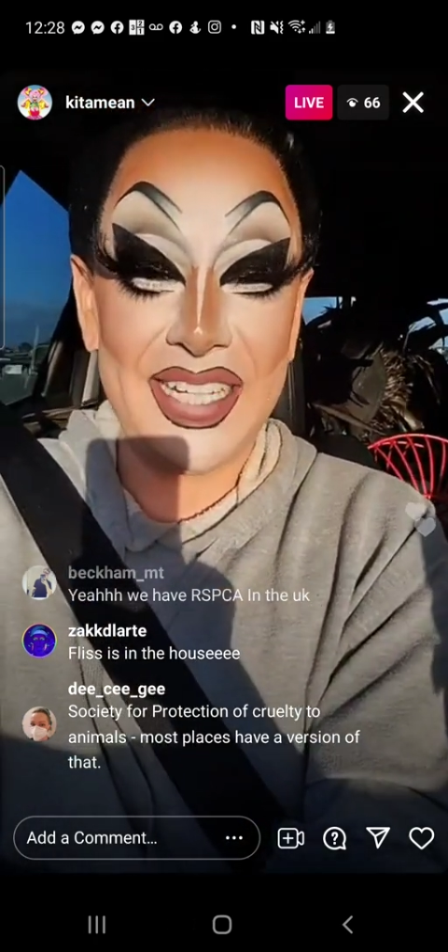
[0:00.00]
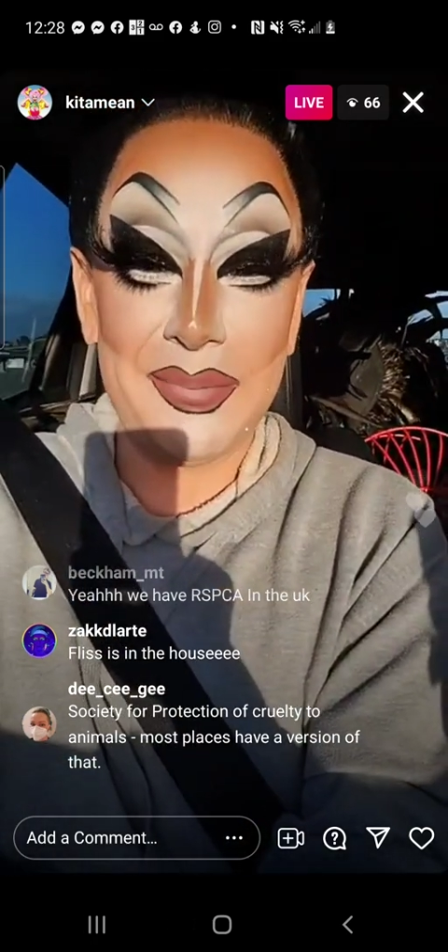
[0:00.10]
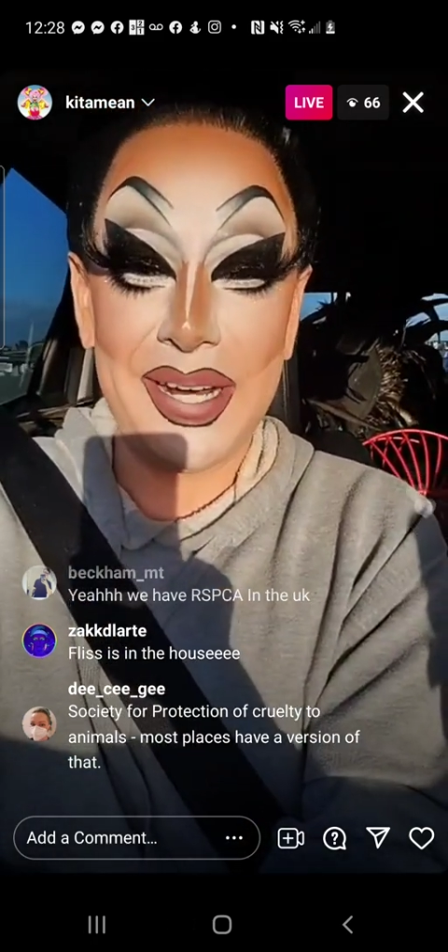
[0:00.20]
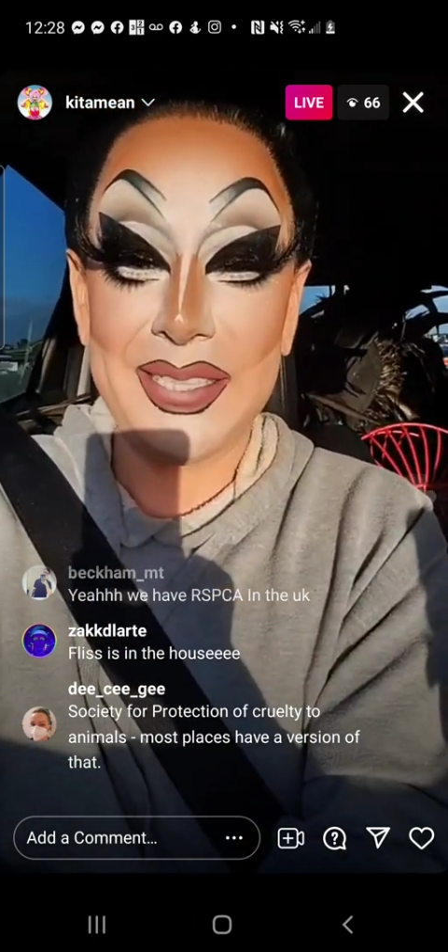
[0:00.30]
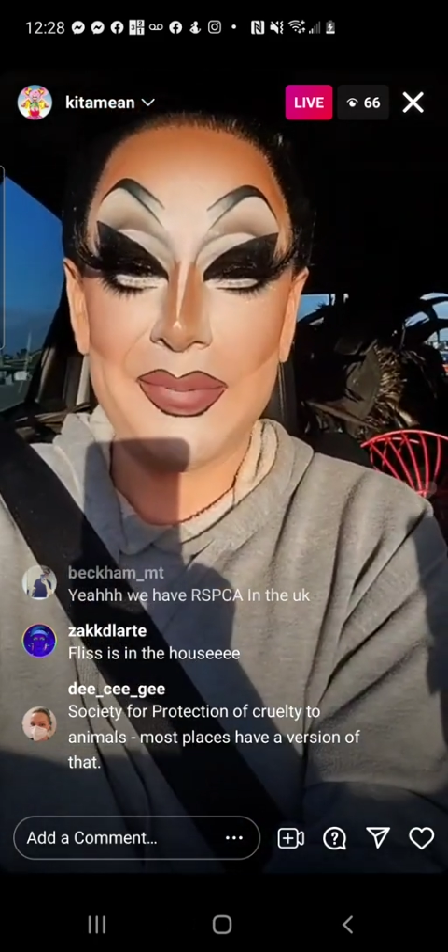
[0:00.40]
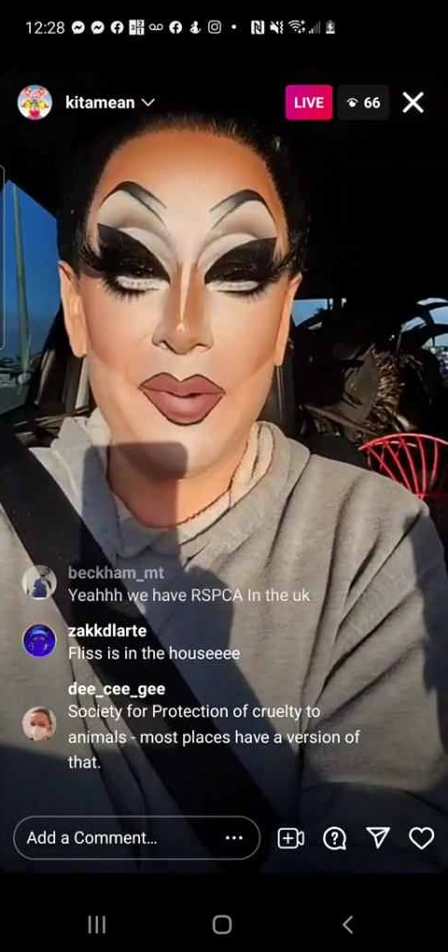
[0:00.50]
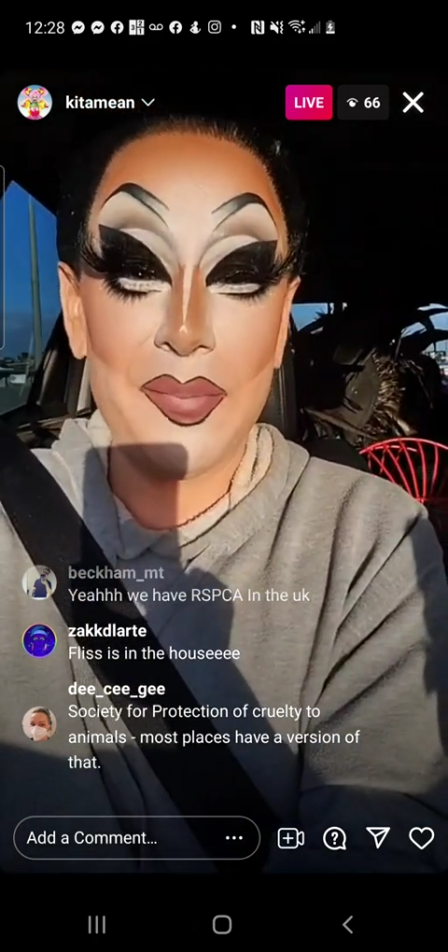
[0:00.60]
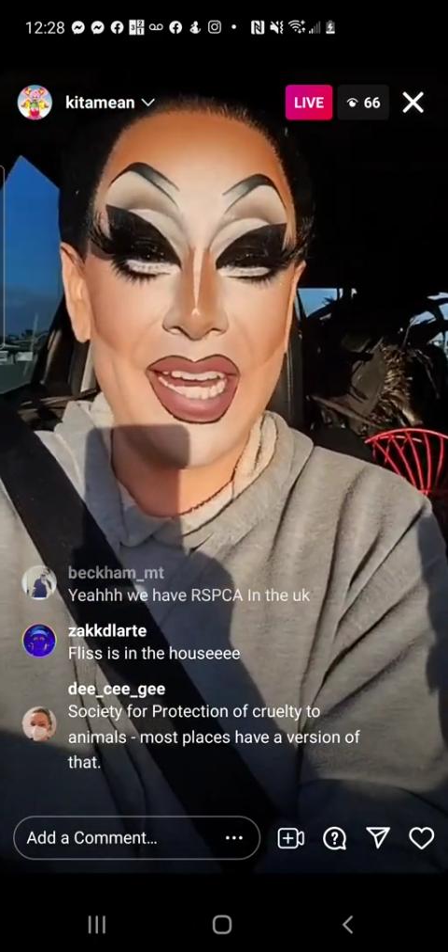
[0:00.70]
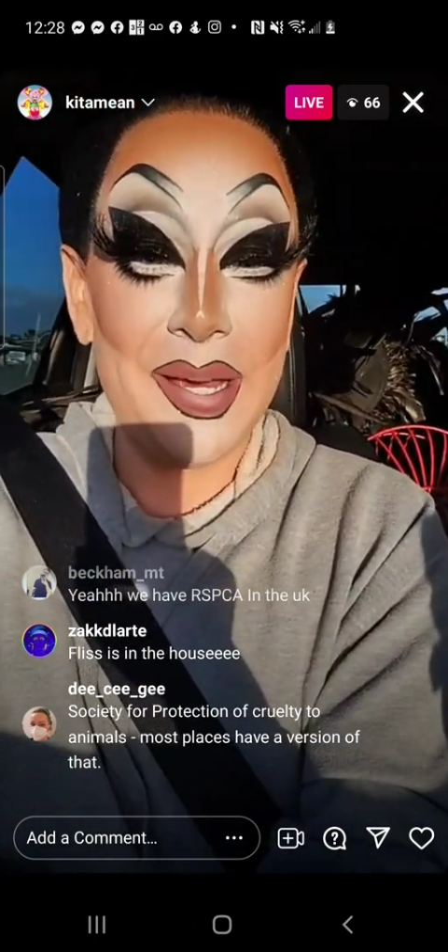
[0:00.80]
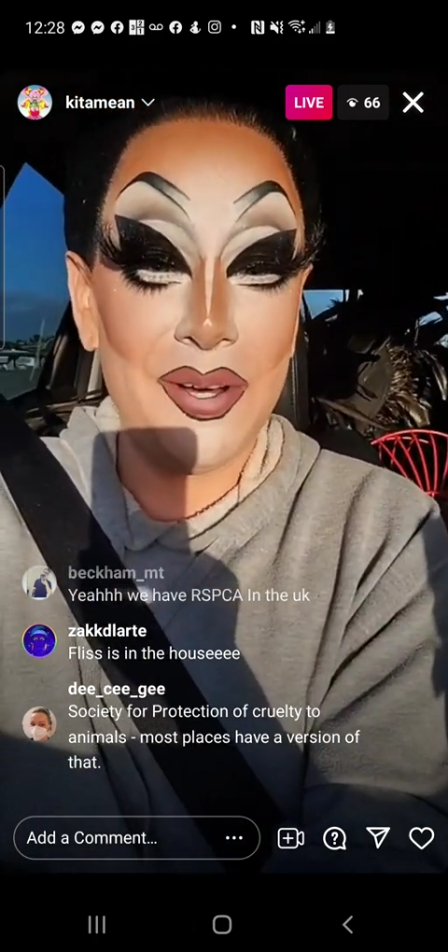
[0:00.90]
Someone asked me
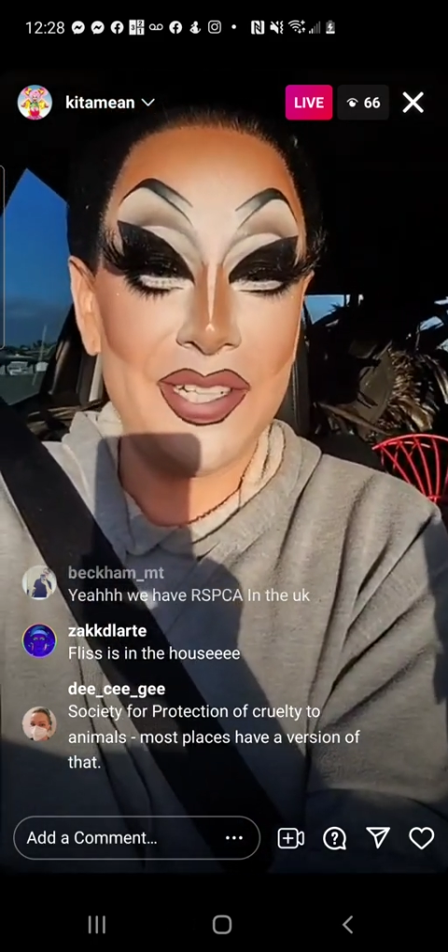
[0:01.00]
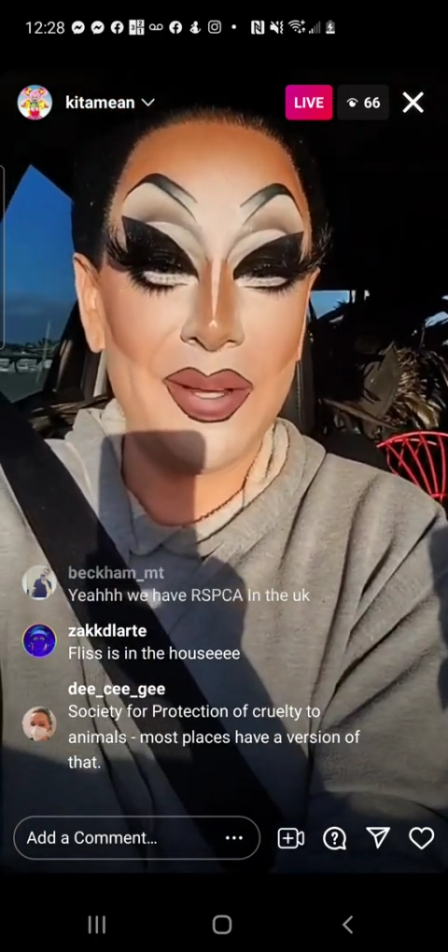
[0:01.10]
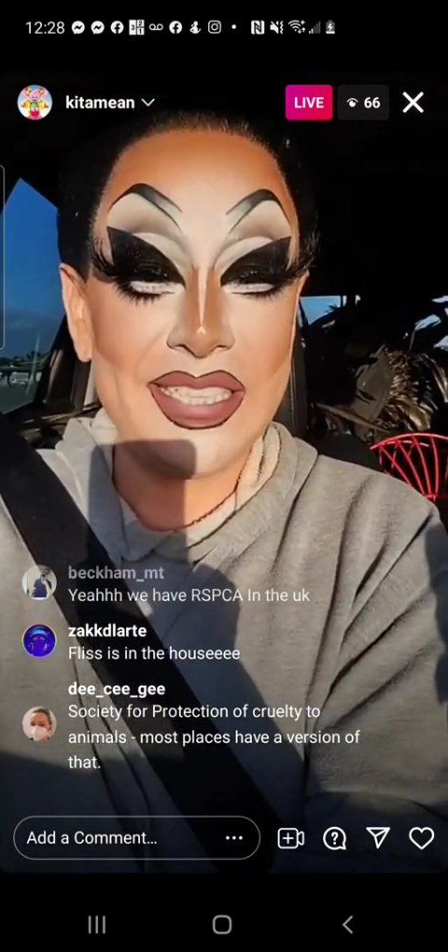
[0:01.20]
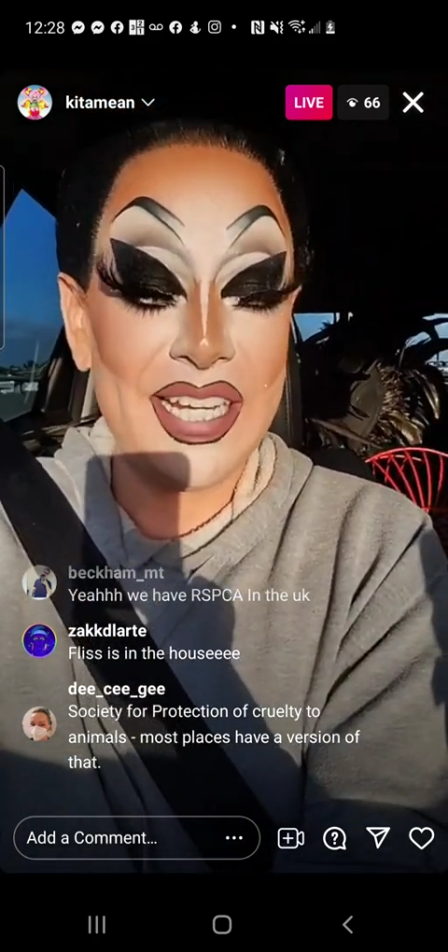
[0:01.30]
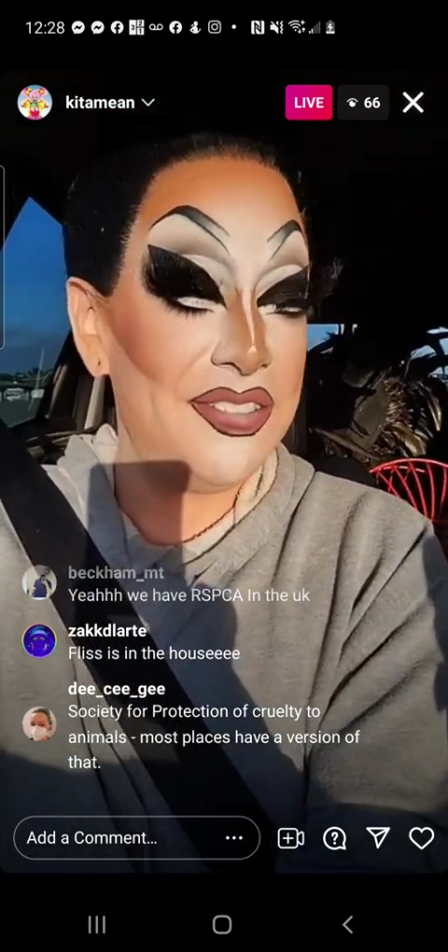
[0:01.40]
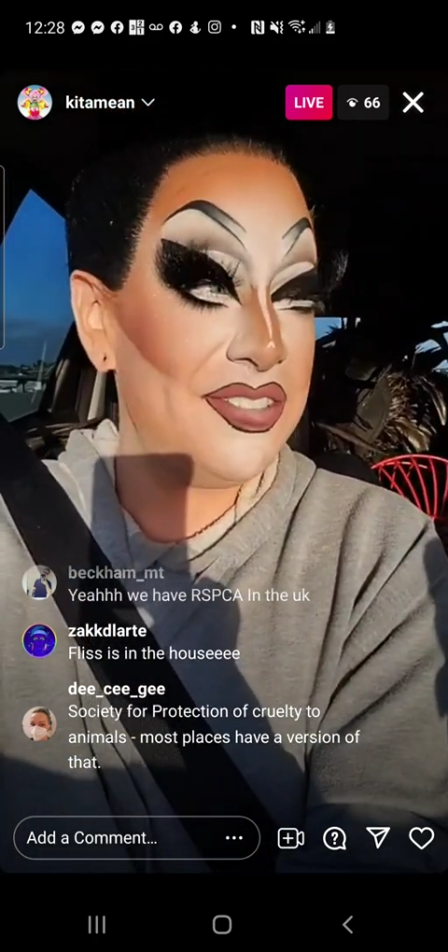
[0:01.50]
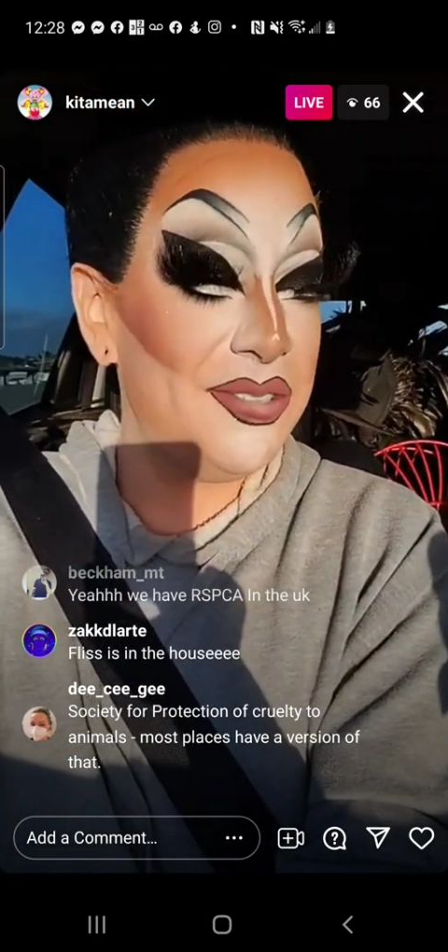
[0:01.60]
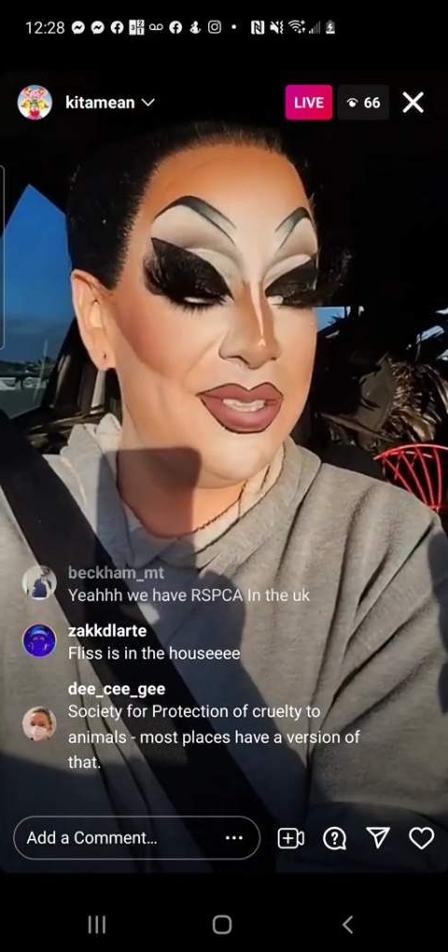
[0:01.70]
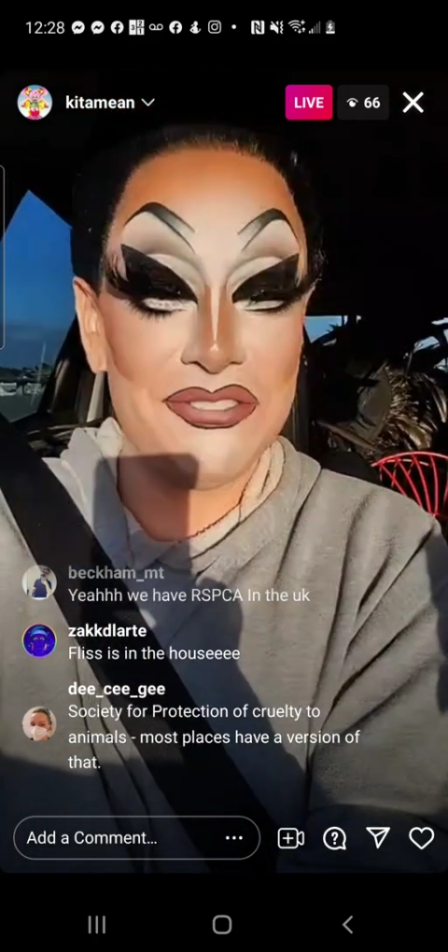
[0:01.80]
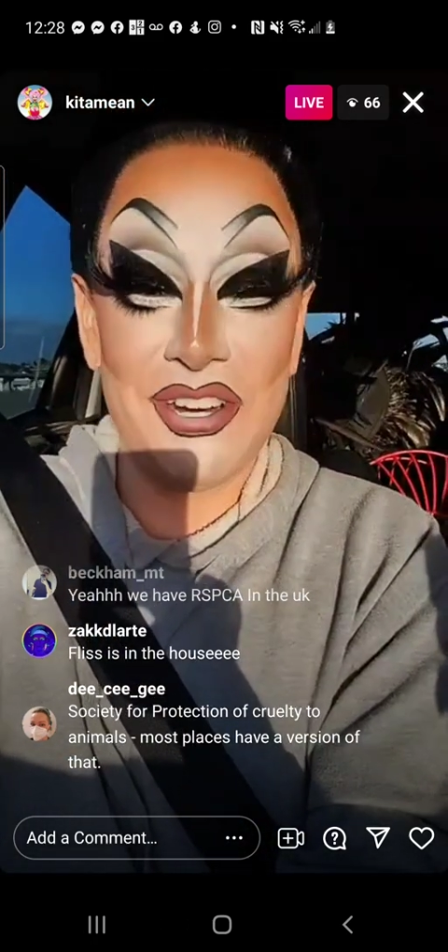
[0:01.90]
what my name was while I was
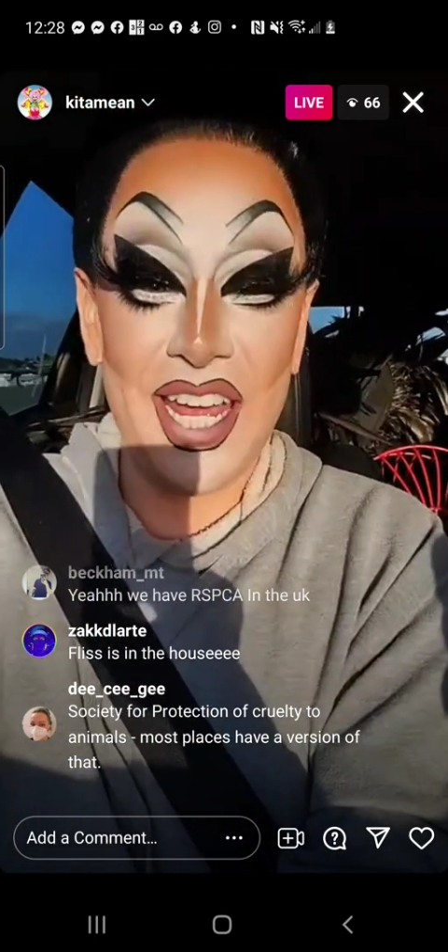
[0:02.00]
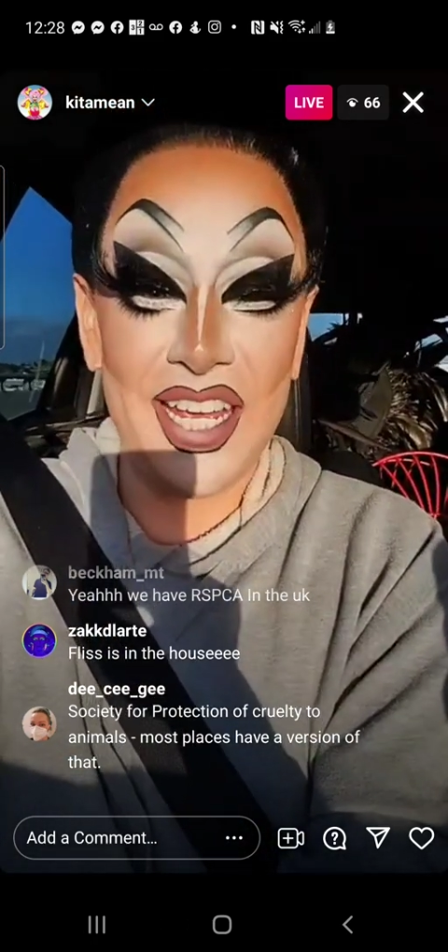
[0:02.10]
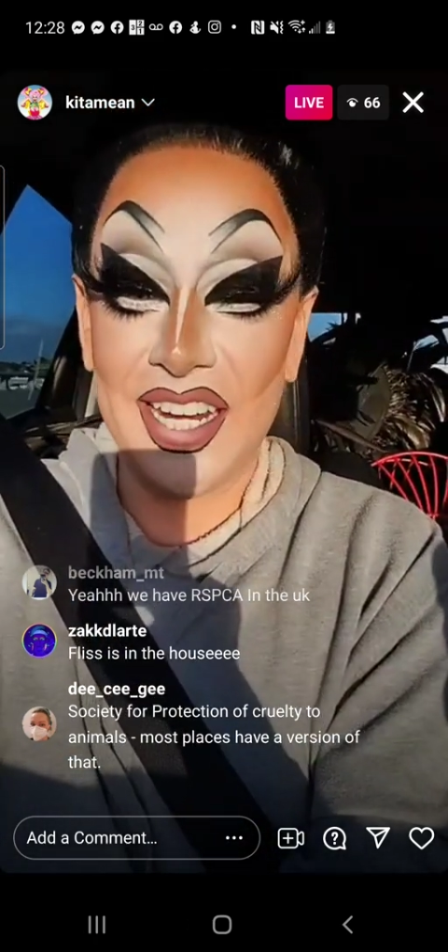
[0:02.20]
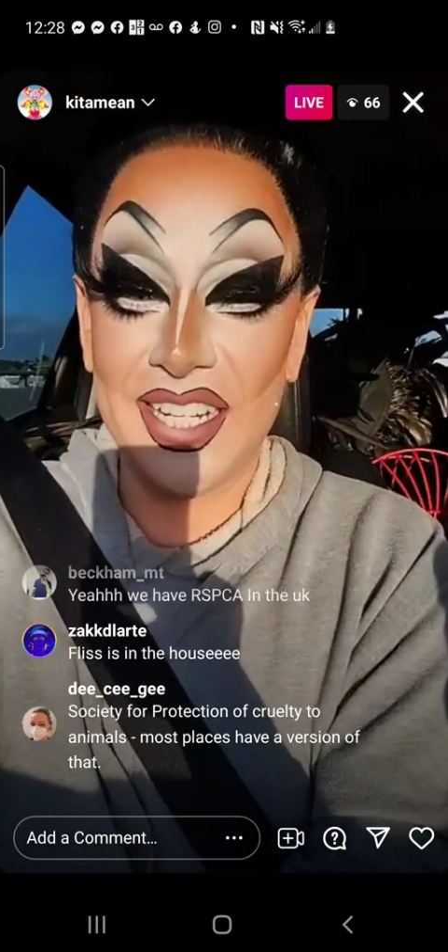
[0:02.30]
out doing drag,